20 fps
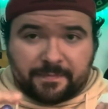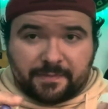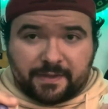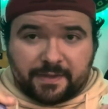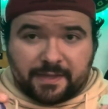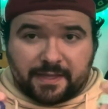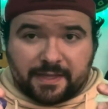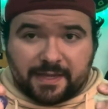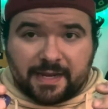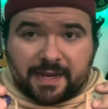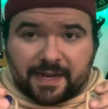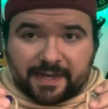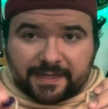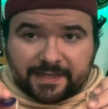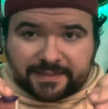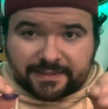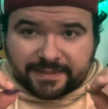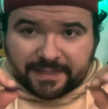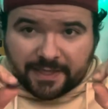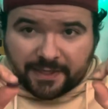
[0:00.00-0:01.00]
And I can
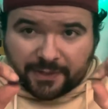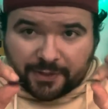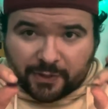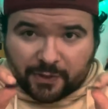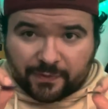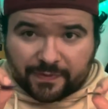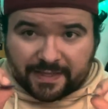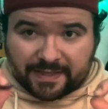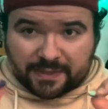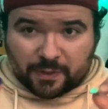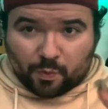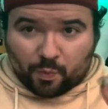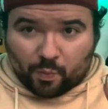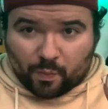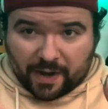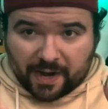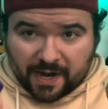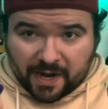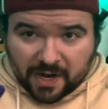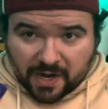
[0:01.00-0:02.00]
tell you that the
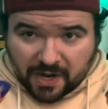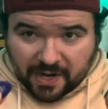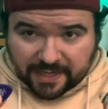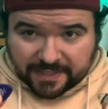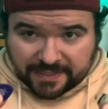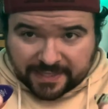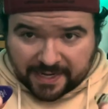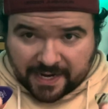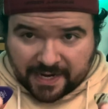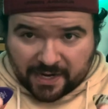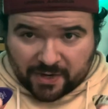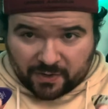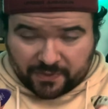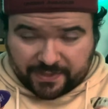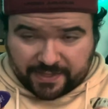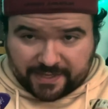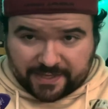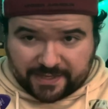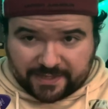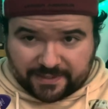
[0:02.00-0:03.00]
wear and tear on
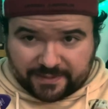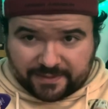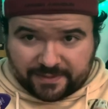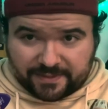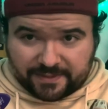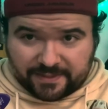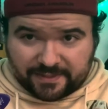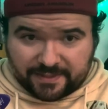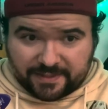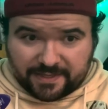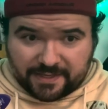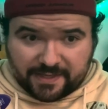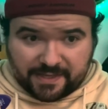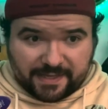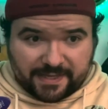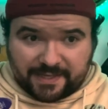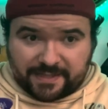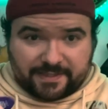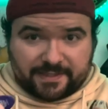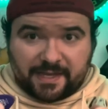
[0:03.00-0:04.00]
these
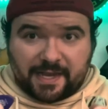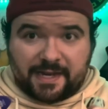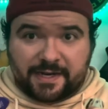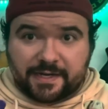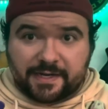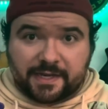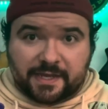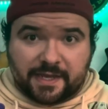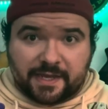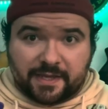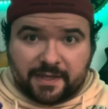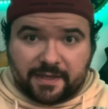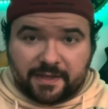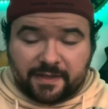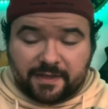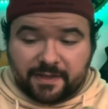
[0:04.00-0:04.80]
is night and day.